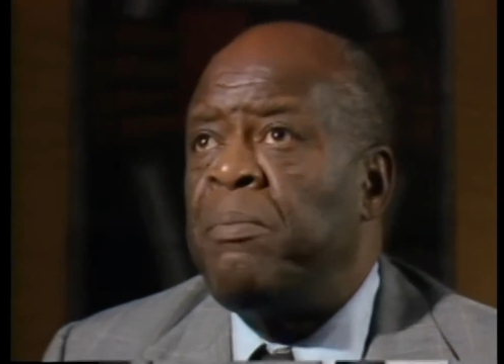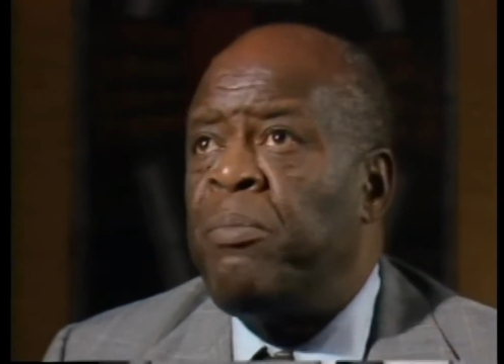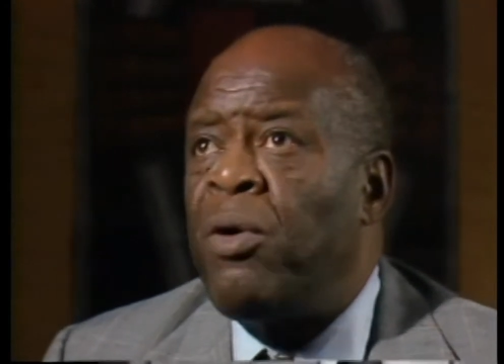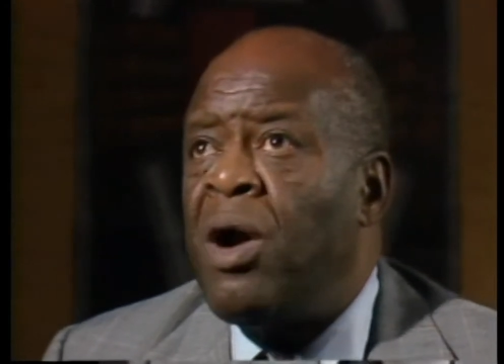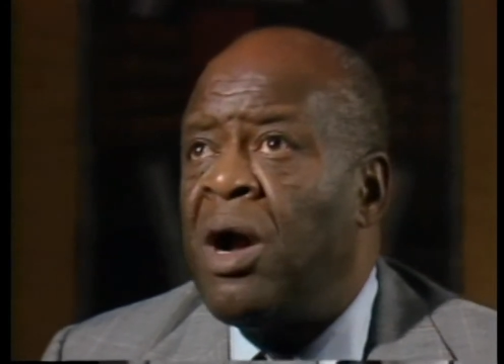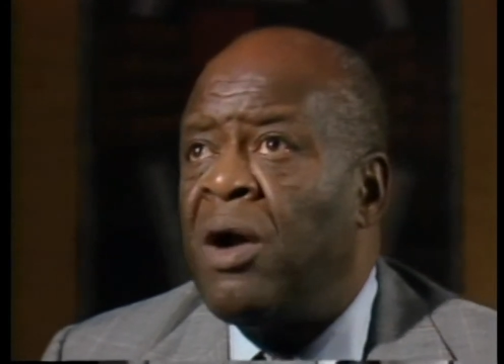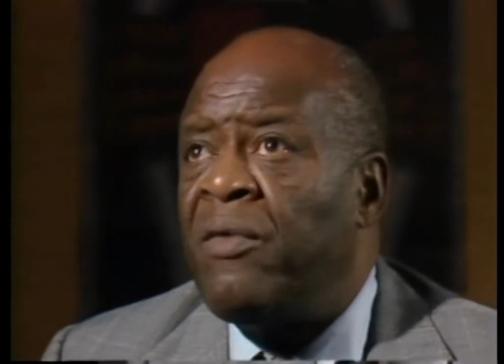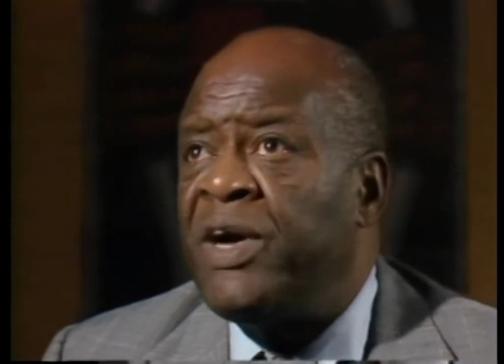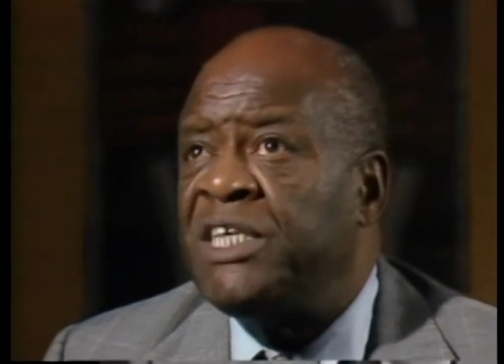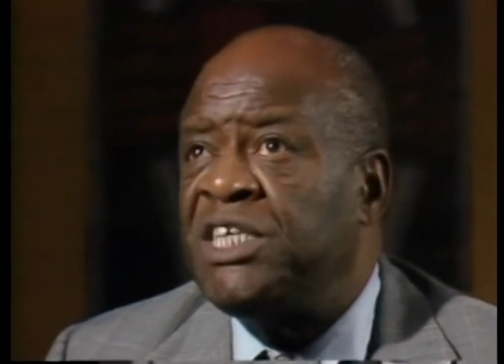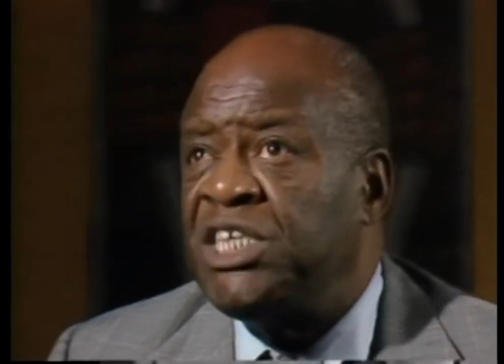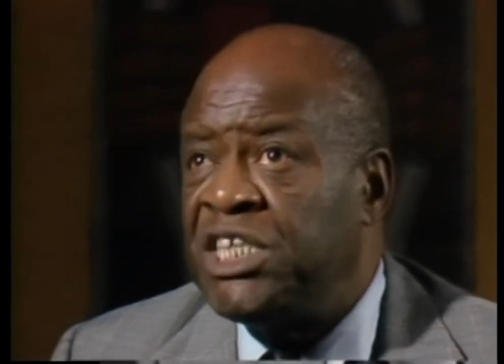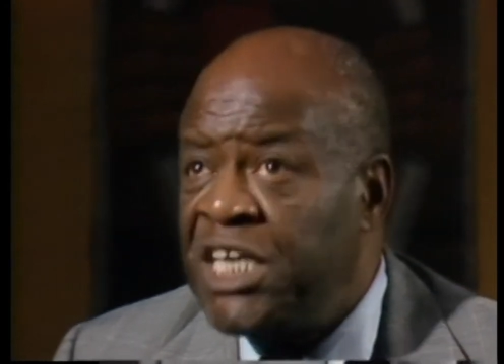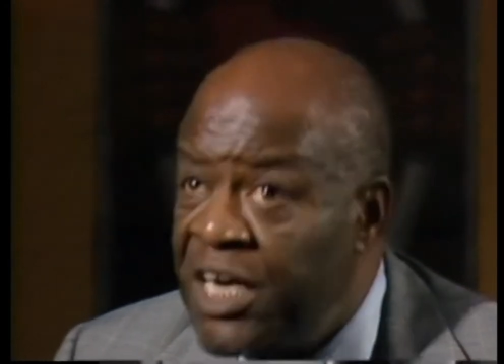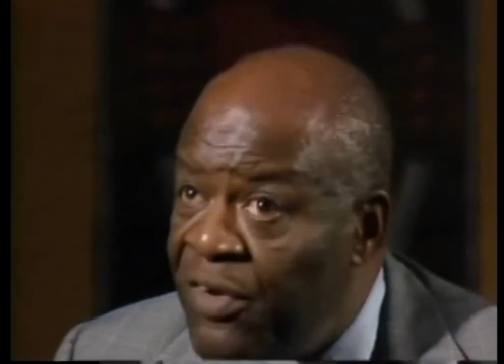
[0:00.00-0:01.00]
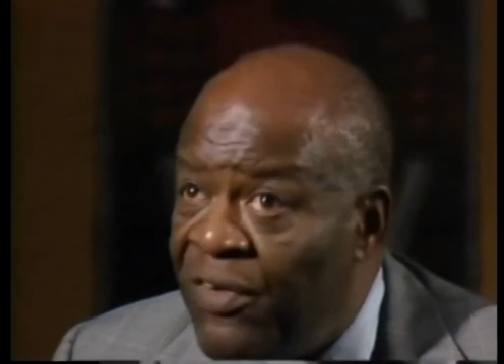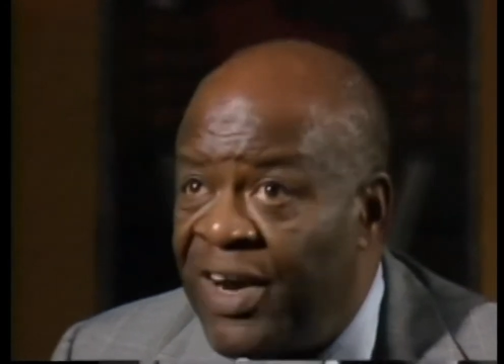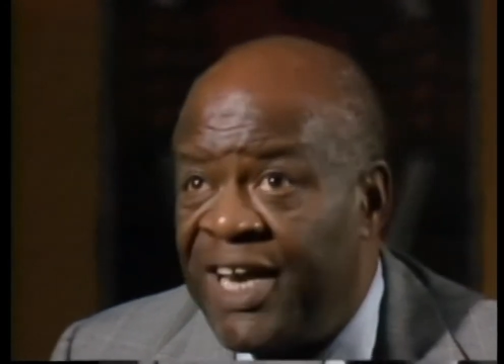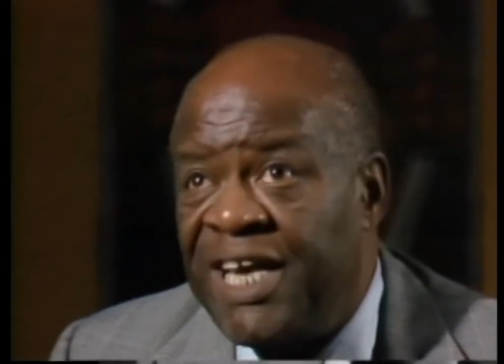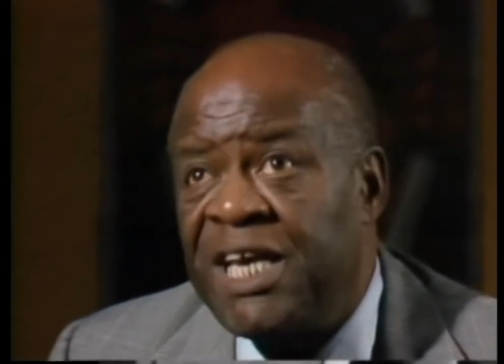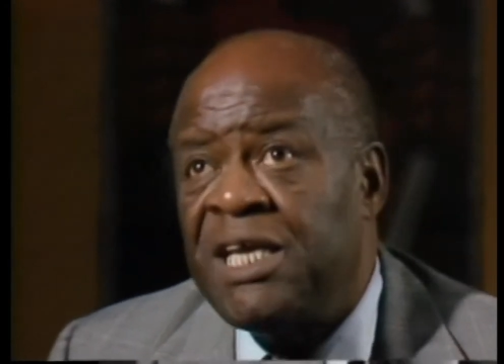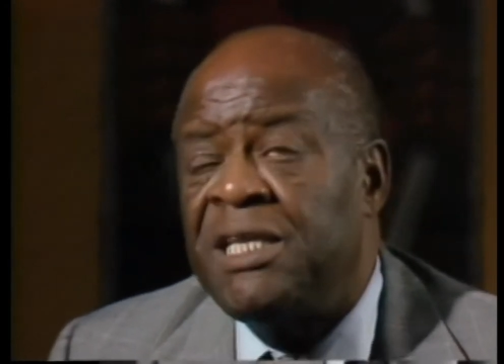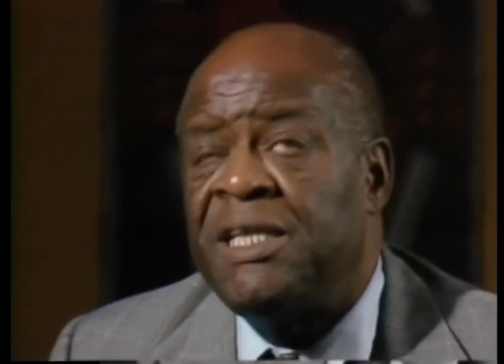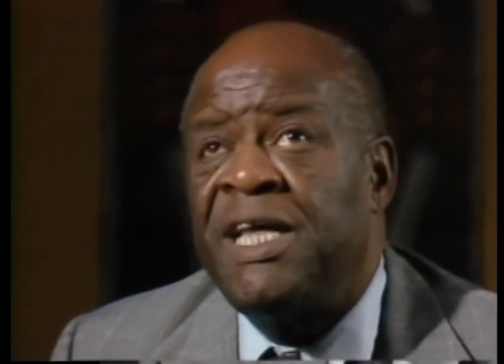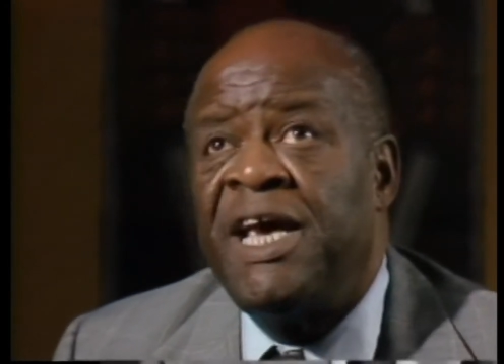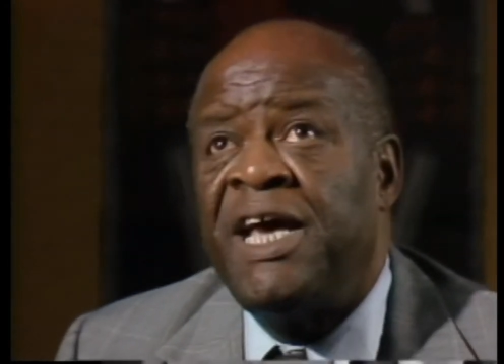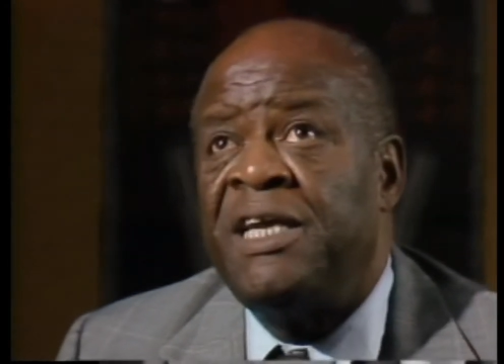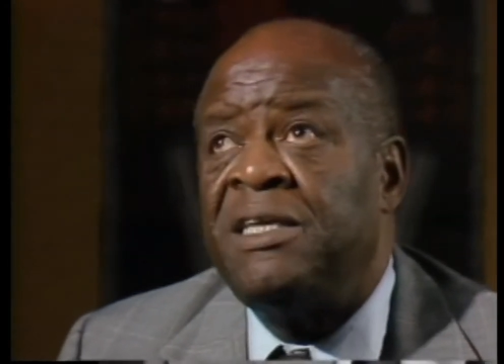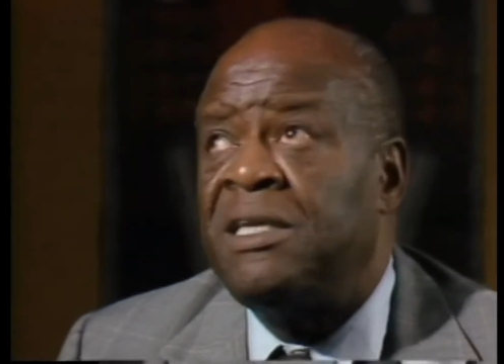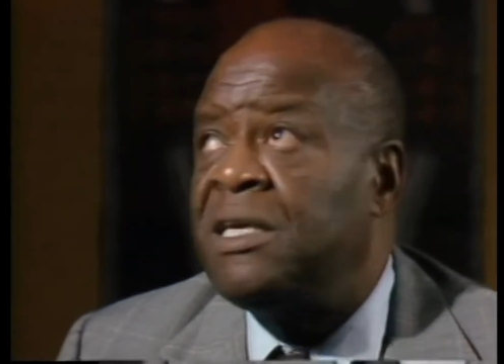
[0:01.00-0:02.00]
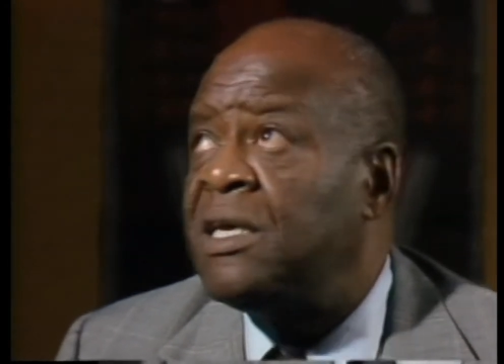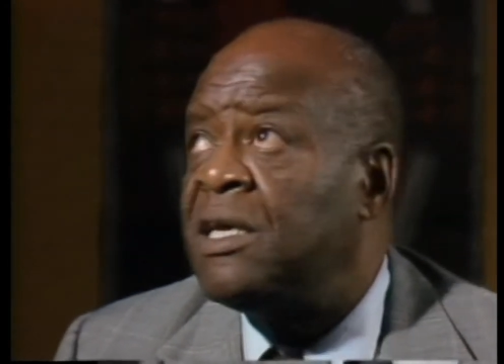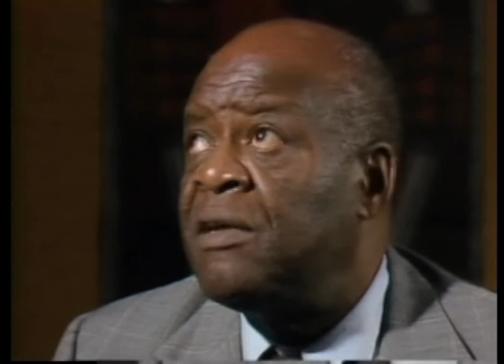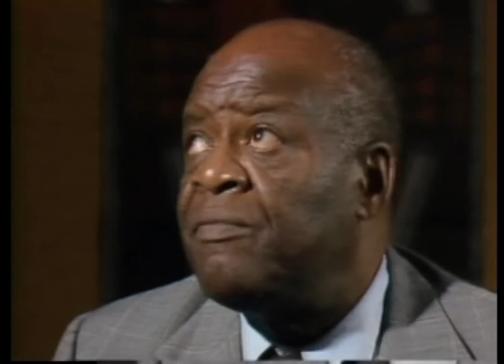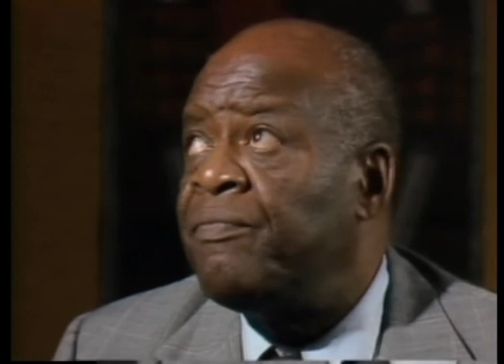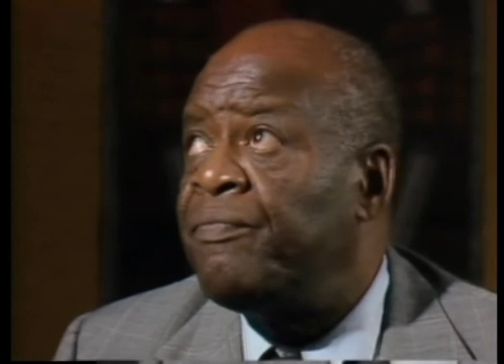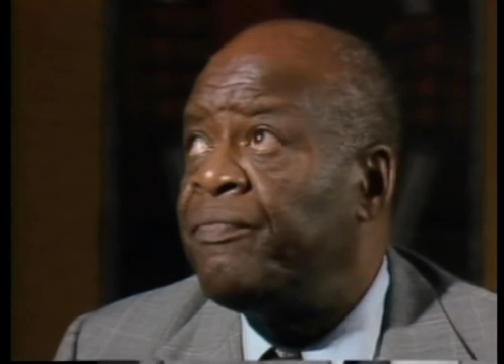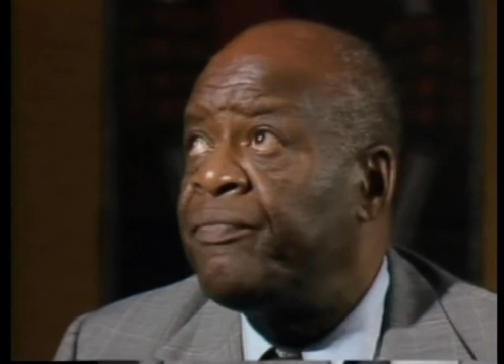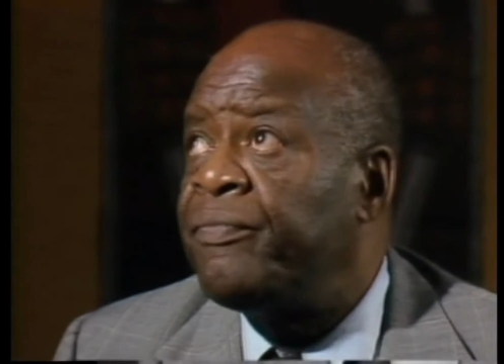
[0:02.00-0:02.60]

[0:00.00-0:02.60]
progress generally than